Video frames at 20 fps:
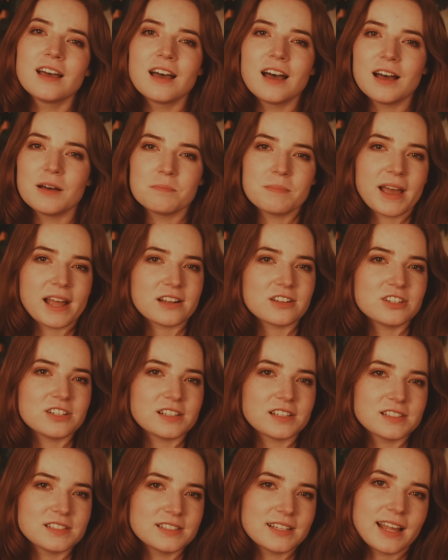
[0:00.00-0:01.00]
A matching
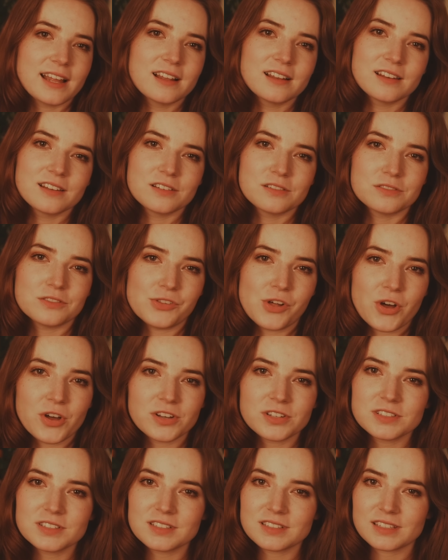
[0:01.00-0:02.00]
set of
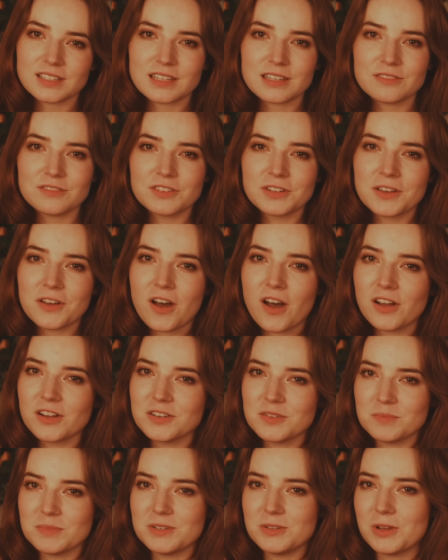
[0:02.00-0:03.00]
long-sleeved cotton
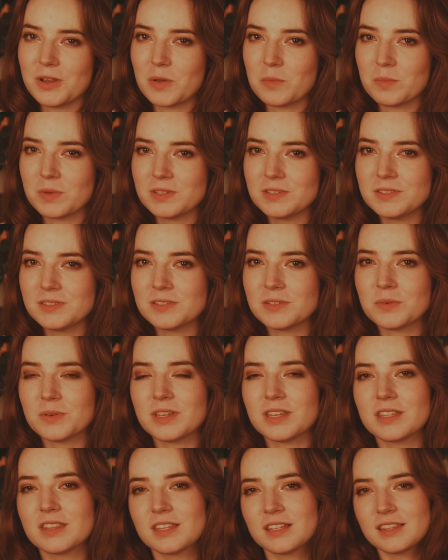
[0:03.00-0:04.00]
pajamas
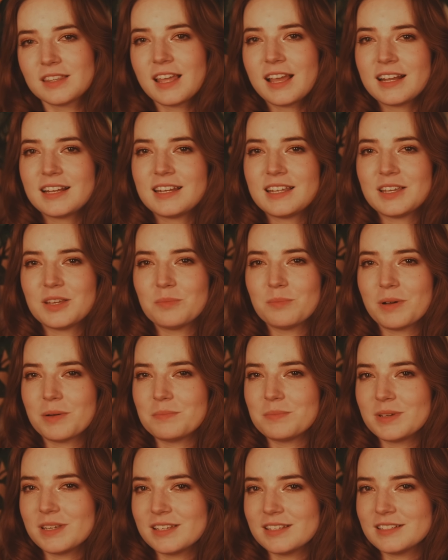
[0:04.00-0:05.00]
with tiny
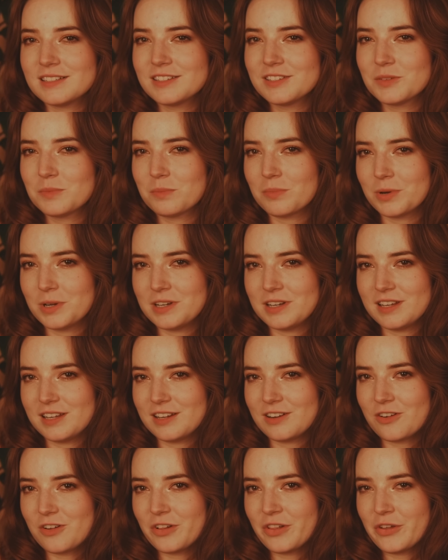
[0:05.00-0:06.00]
pumpkins printed
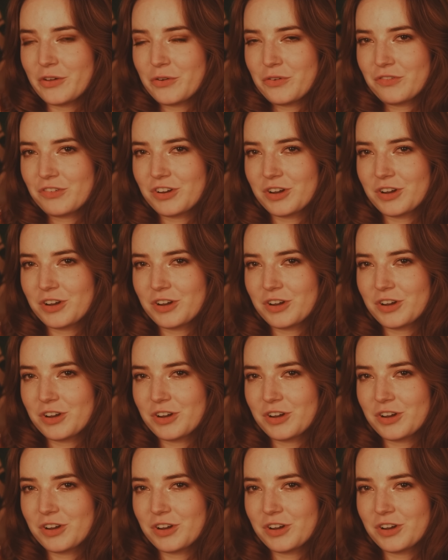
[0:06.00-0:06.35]
all over.